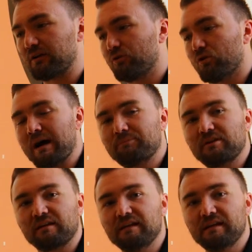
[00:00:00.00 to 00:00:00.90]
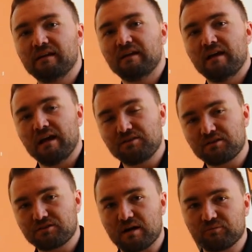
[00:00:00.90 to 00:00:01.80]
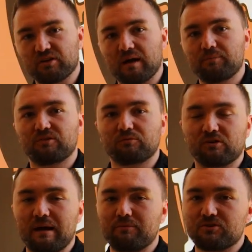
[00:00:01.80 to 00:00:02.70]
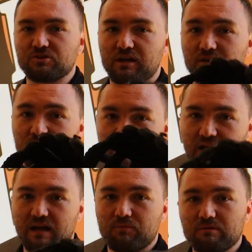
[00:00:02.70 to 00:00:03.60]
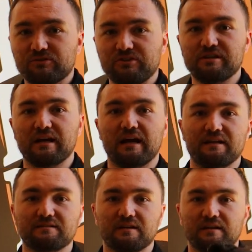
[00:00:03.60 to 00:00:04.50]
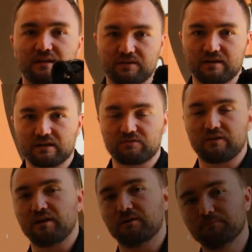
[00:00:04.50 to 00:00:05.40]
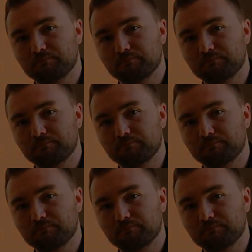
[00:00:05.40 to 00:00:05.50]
and crow hop technique, hit the thumbs up, subscribe to the channel, and we will see you guys in the next video.